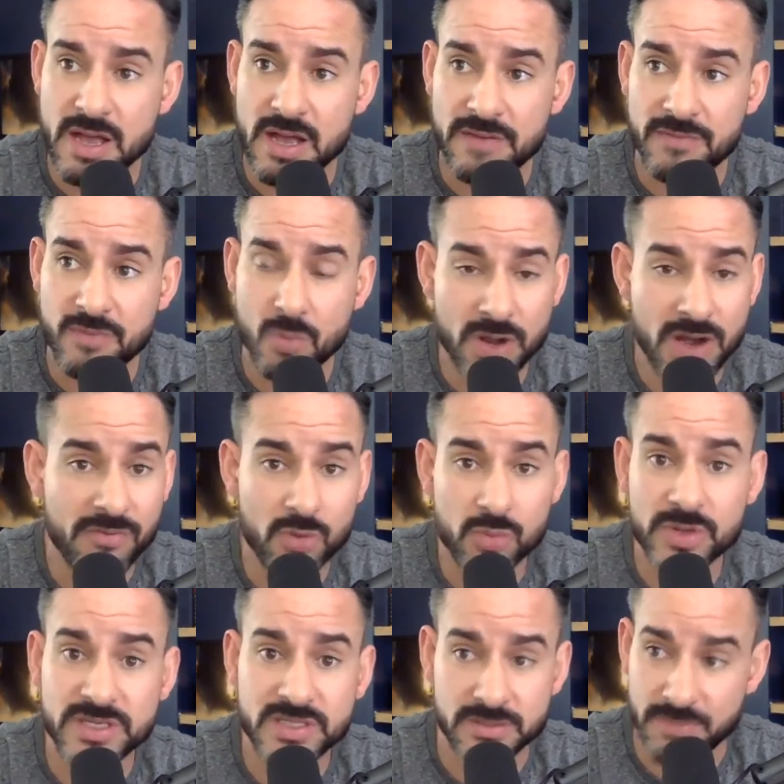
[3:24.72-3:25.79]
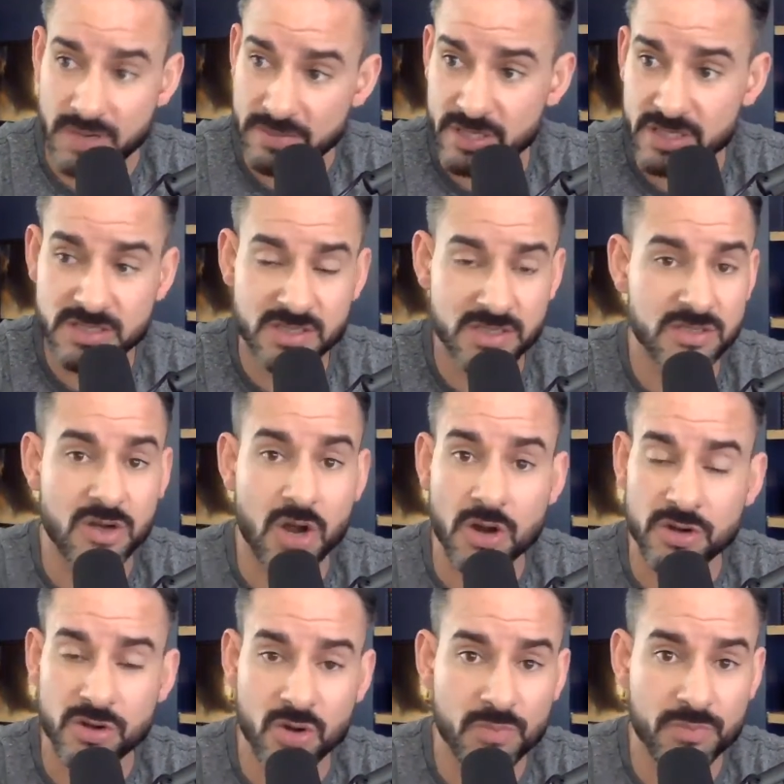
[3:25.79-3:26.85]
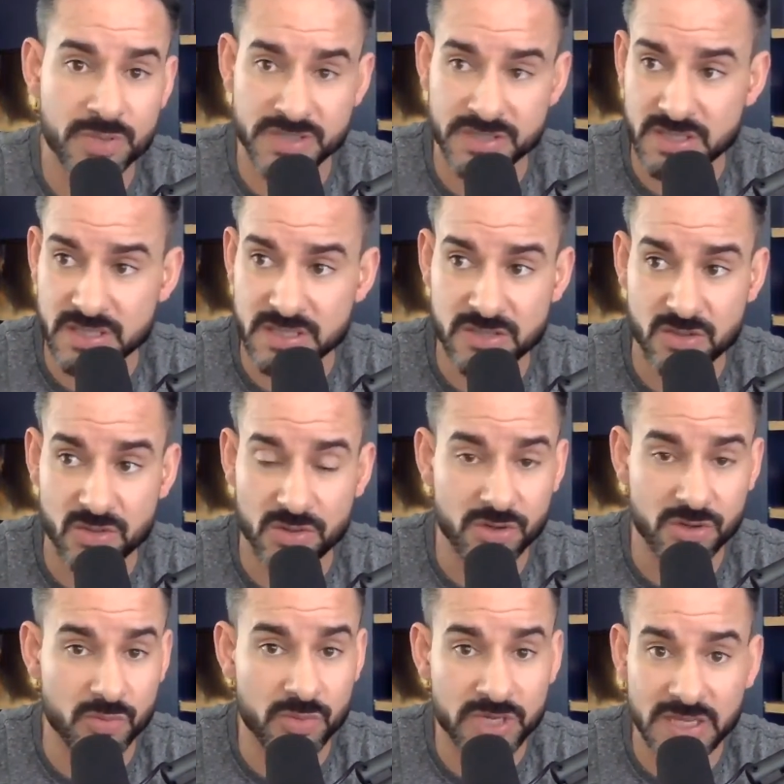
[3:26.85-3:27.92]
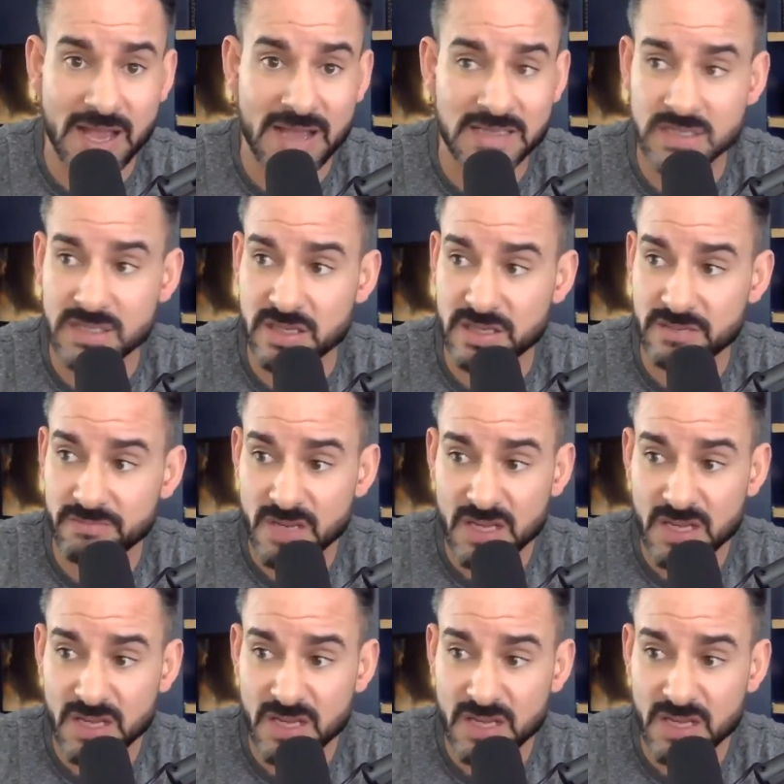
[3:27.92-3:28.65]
for whatever reason. Maybe it's to start your own business, or you're realizing that